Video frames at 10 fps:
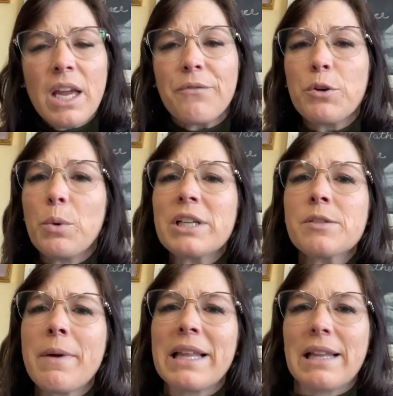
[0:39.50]
If you
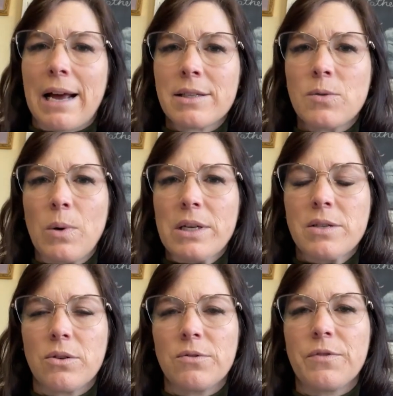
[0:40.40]
watched my last what
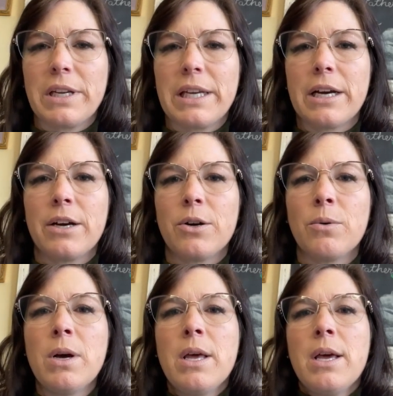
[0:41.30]
sold
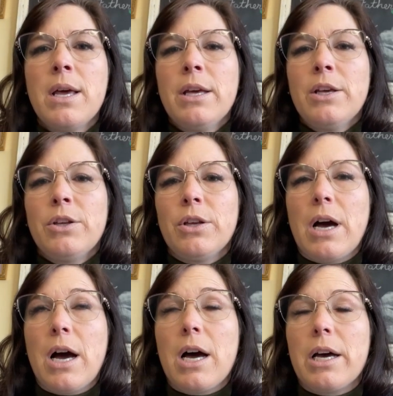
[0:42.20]
video,
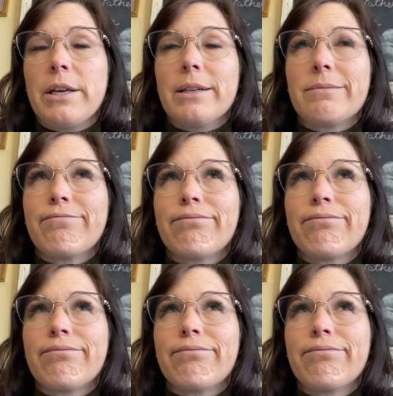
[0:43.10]
I, uh,